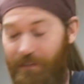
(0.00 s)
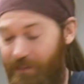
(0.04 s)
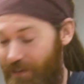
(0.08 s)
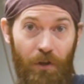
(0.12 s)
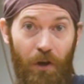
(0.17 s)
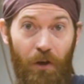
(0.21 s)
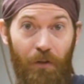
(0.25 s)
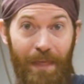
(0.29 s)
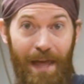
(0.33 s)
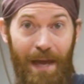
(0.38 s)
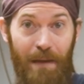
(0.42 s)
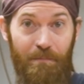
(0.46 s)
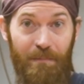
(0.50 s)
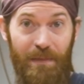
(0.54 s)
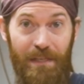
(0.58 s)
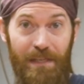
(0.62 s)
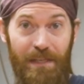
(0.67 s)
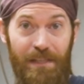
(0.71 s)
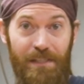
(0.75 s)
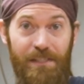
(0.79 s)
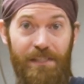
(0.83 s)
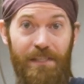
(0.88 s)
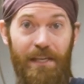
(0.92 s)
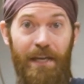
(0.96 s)
With all that
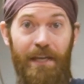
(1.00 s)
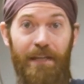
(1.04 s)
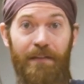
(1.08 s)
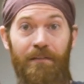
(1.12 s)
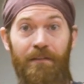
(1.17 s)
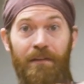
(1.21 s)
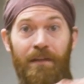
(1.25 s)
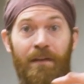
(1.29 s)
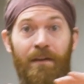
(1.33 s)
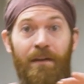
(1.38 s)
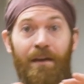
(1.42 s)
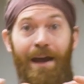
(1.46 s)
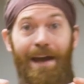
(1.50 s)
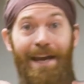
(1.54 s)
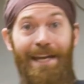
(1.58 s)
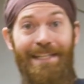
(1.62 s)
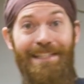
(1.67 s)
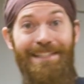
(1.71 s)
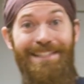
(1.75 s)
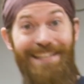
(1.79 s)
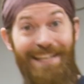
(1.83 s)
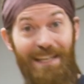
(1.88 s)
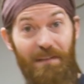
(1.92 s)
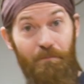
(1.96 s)
being said, I
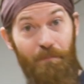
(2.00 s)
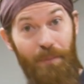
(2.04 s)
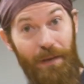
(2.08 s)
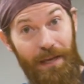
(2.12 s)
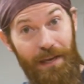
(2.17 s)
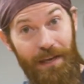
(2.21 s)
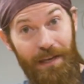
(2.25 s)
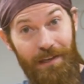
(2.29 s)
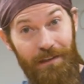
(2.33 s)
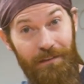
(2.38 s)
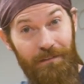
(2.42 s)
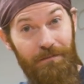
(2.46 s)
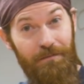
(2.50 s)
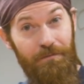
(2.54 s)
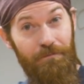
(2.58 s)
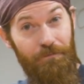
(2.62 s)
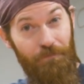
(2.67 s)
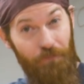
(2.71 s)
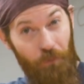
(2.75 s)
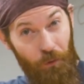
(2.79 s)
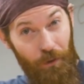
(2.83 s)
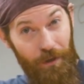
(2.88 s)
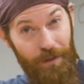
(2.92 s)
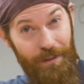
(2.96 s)
did pay
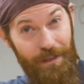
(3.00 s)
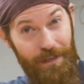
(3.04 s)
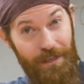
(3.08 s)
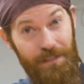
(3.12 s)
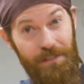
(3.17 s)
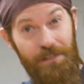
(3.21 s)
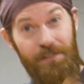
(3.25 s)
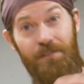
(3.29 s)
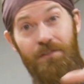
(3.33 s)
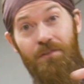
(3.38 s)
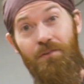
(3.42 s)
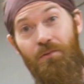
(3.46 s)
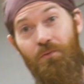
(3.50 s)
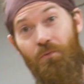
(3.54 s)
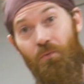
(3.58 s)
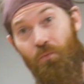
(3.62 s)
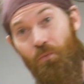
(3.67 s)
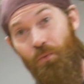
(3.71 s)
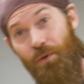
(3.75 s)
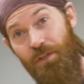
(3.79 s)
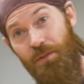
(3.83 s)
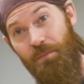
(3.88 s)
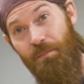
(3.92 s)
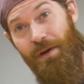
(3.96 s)
for this
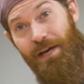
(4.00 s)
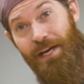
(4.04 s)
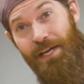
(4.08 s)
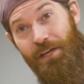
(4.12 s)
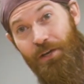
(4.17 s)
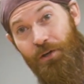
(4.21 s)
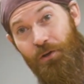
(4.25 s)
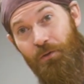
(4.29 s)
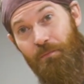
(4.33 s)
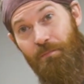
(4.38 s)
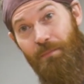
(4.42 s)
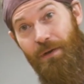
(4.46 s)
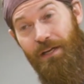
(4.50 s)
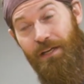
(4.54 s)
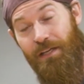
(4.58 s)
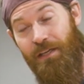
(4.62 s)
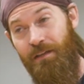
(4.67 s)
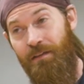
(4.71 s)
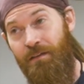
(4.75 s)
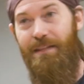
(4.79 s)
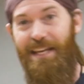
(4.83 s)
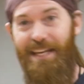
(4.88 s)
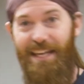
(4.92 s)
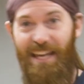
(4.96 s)
with my own money.
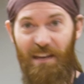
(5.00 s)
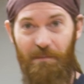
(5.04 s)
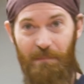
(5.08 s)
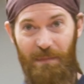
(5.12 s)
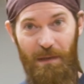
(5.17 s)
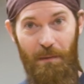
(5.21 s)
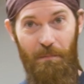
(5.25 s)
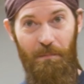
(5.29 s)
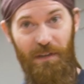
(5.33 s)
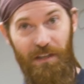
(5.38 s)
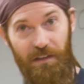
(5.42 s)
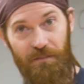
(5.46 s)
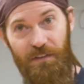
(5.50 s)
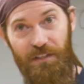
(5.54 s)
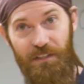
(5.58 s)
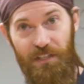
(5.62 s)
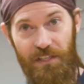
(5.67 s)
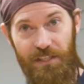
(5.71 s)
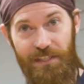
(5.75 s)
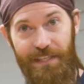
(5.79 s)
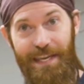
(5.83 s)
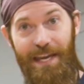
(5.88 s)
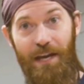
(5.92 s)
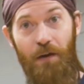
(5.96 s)
They gave me a bit of a
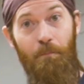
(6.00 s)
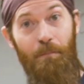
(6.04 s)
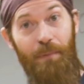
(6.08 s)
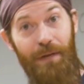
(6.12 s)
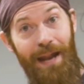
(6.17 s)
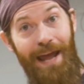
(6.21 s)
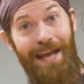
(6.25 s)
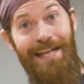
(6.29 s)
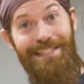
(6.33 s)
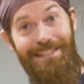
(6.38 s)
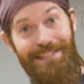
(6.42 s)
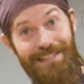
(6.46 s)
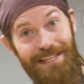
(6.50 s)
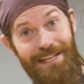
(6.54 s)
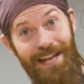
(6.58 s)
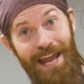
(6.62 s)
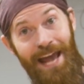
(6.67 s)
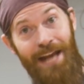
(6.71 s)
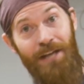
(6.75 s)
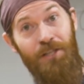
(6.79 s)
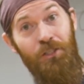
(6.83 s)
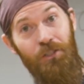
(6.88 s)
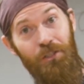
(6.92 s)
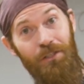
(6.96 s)
discount, but I did
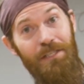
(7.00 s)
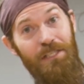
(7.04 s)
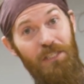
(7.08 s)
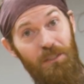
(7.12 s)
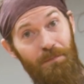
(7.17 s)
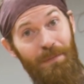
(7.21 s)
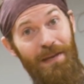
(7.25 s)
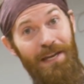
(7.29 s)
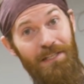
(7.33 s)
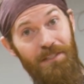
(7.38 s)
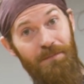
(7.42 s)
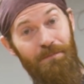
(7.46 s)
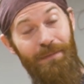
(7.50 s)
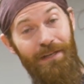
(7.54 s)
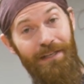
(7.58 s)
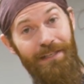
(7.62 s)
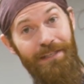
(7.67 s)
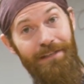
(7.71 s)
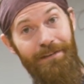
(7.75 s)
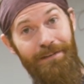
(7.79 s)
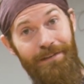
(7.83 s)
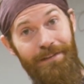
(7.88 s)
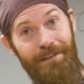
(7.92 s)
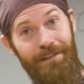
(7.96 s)
actually spend
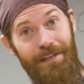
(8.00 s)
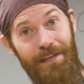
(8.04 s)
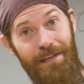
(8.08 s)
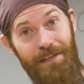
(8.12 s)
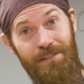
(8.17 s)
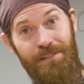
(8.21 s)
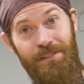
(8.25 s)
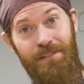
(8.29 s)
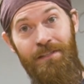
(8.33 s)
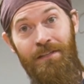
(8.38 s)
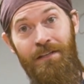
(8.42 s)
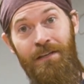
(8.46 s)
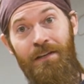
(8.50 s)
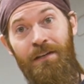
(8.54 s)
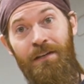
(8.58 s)
money on this.